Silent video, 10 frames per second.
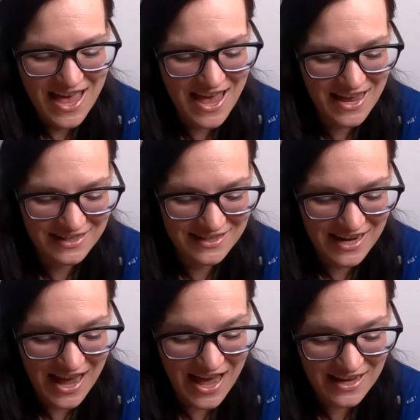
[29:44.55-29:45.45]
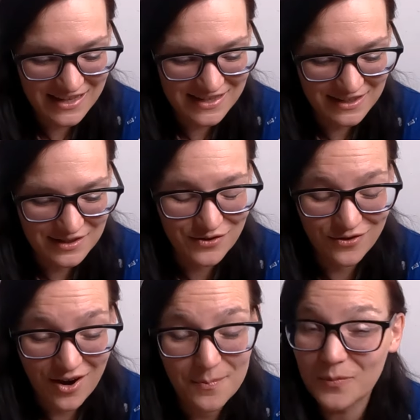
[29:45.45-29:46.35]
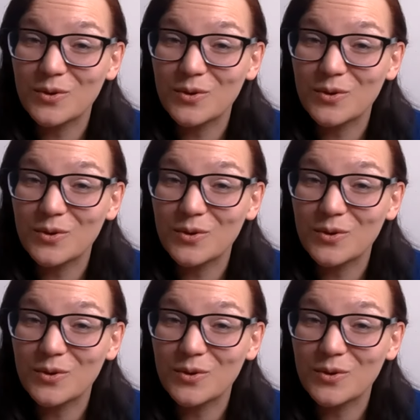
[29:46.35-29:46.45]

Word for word: And it ties and it's cropped,